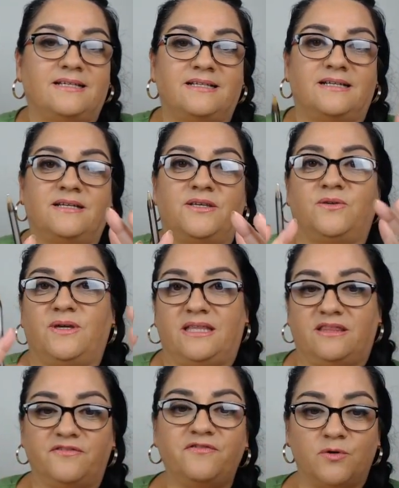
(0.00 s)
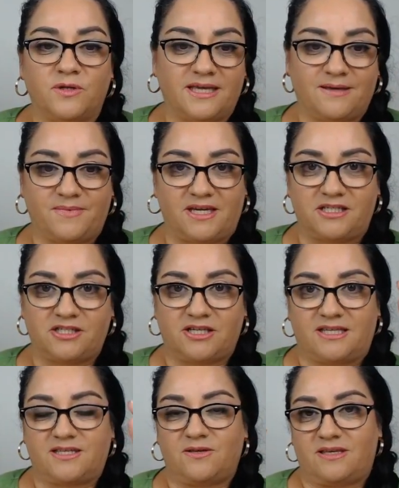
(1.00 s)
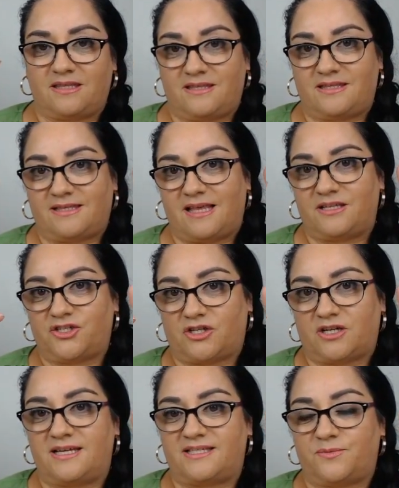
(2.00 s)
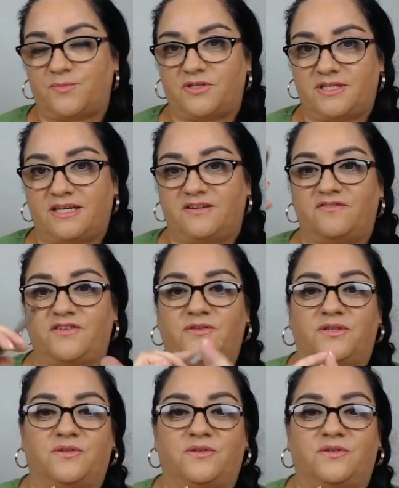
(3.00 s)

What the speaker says: you'll get the full image, and so that your customers can view you